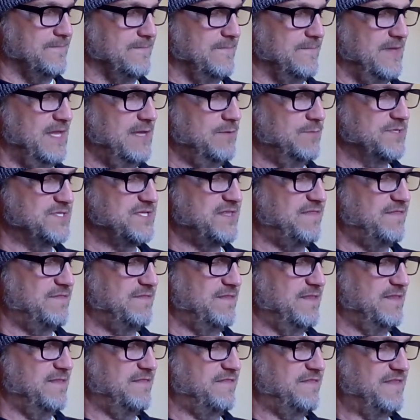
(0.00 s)
He was
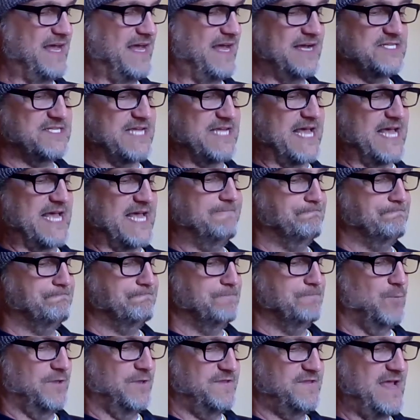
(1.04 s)
thick set,
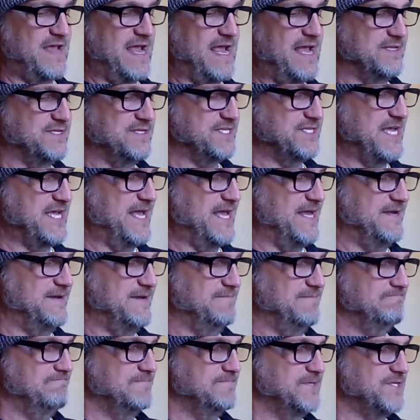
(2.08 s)
with tan skin,
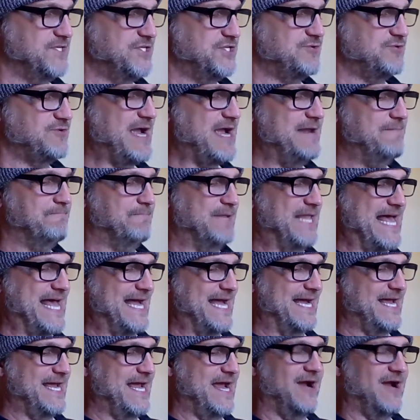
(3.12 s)
straight black
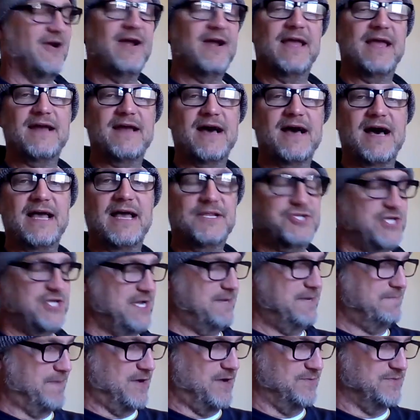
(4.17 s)
hair, and high
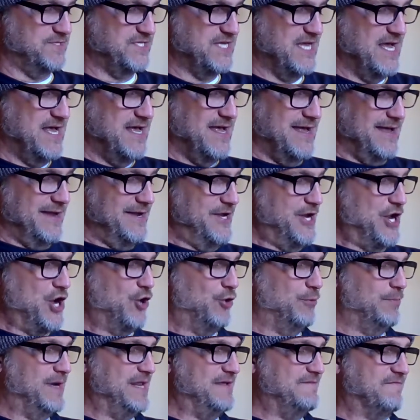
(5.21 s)
cheekbones.
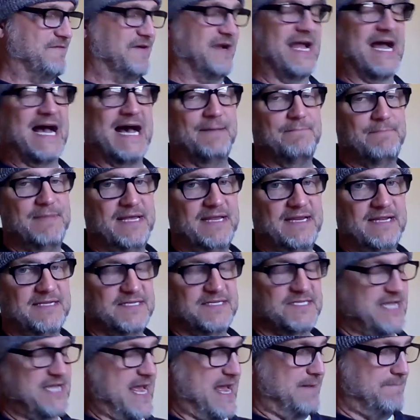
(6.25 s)
Nobody forgot meeting
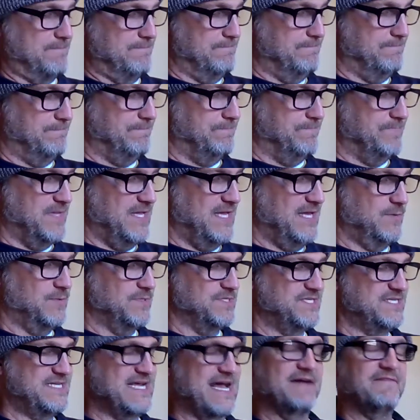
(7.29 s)
Sam. He was
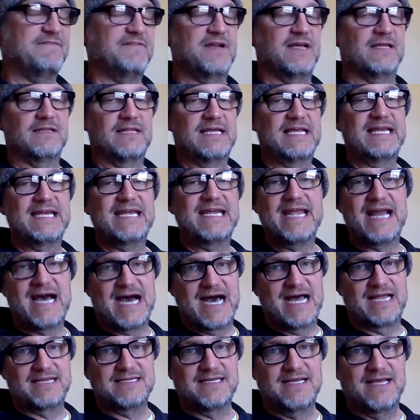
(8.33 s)
definitely
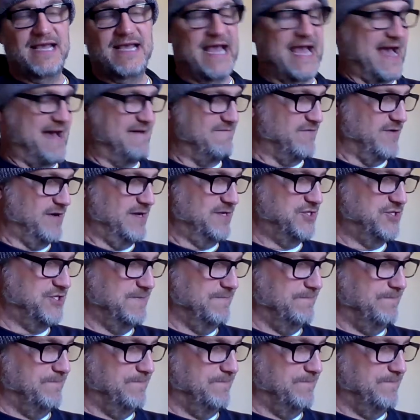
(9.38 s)
not average.